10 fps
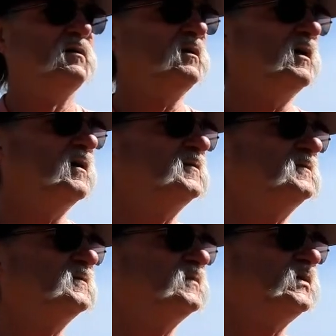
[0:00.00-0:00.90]

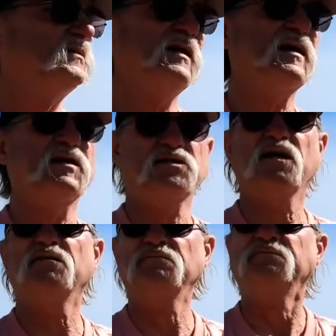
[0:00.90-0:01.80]
Yeah, like I
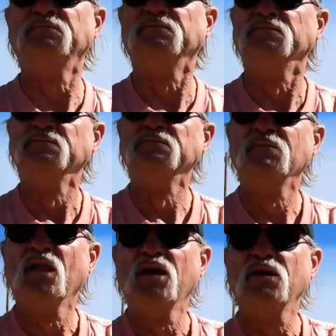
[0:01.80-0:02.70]
said,
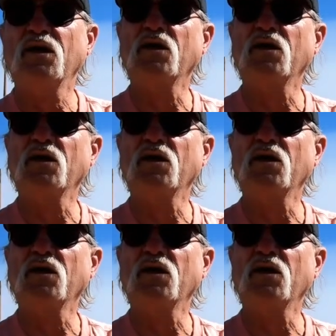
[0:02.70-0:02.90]
not